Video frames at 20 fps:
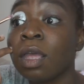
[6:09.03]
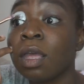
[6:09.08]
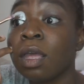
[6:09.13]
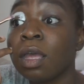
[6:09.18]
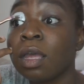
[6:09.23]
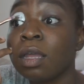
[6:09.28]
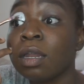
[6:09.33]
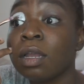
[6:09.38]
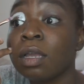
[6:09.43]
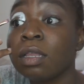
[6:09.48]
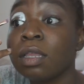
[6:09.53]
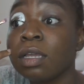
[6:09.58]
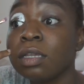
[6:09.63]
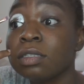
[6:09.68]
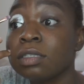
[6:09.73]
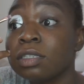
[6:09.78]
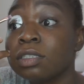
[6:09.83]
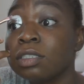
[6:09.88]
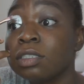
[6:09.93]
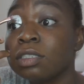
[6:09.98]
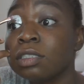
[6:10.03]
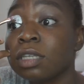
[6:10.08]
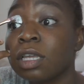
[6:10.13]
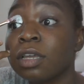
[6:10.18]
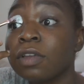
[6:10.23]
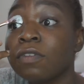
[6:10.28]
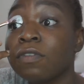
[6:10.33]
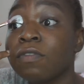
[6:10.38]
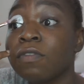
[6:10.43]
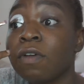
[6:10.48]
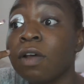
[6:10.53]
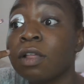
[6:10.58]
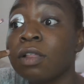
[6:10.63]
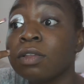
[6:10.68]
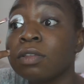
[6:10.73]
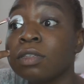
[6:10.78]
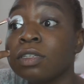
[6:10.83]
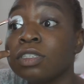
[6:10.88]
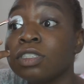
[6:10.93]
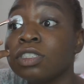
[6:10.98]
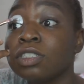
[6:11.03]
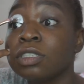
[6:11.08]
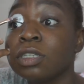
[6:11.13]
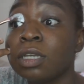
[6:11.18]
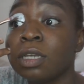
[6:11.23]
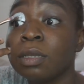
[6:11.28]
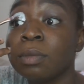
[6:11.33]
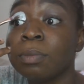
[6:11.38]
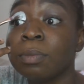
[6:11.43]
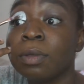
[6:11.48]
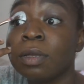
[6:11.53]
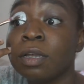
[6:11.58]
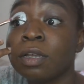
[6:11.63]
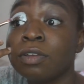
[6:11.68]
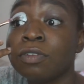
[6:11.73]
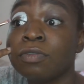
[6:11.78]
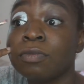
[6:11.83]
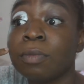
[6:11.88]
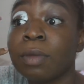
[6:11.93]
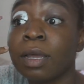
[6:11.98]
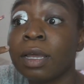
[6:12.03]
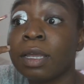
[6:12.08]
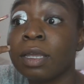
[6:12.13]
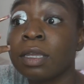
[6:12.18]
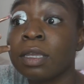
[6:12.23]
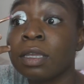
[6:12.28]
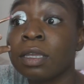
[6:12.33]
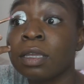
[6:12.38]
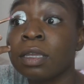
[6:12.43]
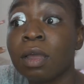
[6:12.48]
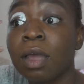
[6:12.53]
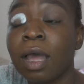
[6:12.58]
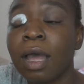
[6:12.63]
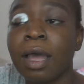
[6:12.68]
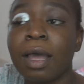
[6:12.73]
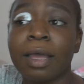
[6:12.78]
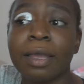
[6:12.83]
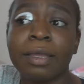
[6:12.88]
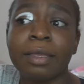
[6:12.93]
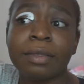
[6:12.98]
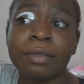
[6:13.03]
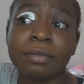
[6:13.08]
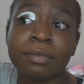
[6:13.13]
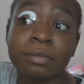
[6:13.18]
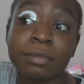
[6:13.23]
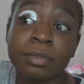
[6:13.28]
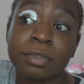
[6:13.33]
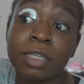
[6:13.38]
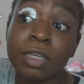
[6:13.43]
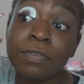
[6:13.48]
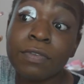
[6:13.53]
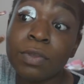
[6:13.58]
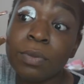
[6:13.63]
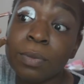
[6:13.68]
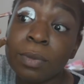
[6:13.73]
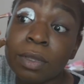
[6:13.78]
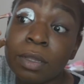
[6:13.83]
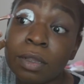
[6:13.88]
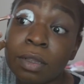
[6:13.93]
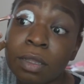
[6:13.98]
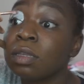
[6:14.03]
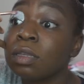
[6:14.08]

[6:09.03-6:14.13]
And I like to just like follow the shape of my eye, if you will.